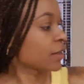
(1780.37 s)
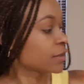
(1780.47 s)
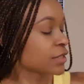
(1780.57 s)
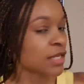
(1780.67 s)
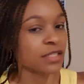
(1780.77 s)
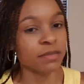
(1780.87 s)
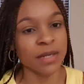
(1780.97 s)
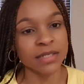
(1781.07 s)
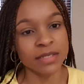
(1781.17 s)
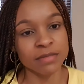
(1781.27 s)

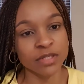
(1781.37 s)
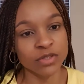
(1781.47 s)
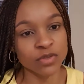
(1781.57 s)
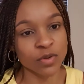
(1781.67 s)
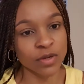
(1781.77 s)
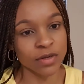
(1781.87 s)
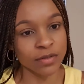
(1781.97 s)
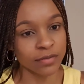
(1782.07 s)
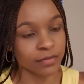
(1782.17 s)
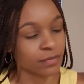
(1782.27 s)
transplant them in soil,
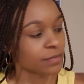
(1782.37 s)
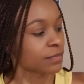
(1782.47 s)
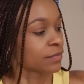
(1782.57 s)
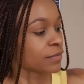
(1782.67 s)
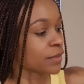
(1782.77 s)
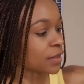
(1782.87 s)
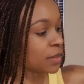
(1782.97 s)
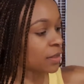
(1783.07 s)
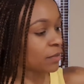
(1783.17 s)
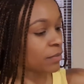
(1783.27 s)

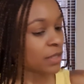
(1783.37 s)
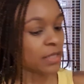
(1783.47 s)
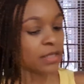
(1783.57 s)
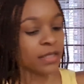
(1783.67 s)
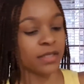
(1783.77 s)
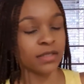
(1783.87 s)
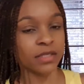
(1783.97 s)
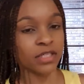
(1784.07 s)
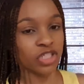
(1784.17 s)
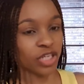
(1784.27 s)
please
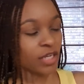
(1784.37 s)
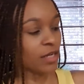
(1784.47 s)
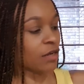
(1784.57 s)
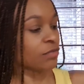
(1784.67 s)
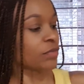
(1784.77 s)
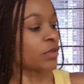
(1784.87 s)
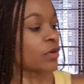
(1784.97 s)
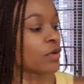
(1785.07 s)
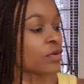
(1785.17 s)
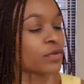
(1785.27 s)
share down
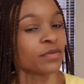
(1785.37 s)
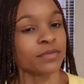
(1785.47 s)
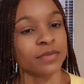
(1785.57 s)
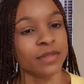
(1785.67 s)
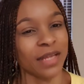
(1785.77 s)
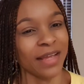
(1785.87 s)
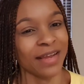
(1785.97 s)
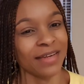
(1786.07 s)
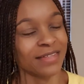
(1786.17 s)
below. And